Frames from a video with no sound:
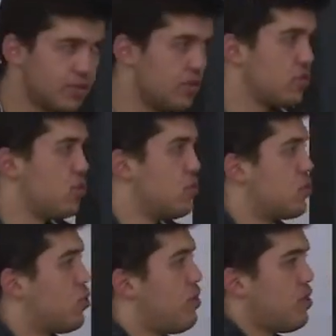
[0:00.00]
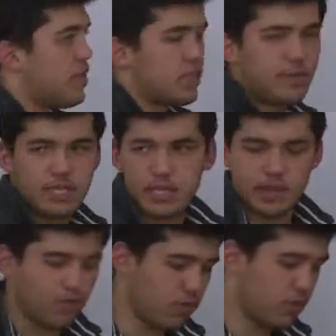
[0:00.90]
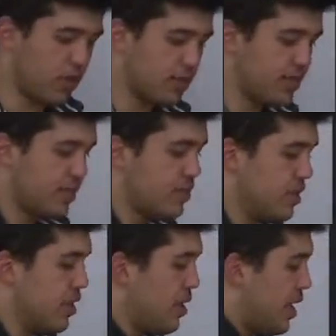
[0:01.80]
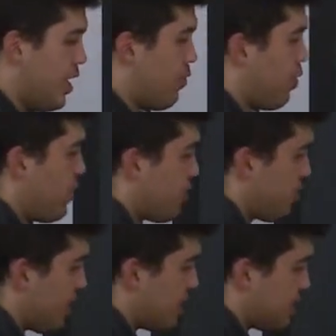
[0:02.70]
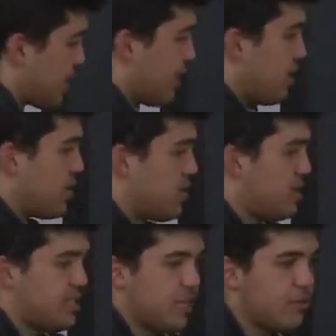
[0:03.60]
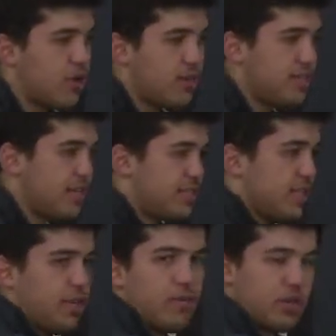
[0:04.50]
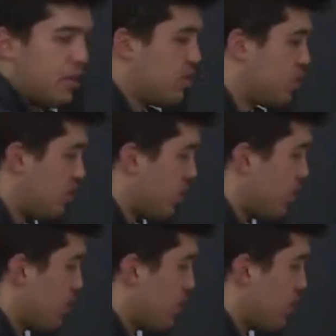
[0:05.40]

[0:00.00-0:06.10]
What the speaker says: Cool. So we need to express that in a formal context. And the way we do that is, again, under the same context that E1 and E2 were,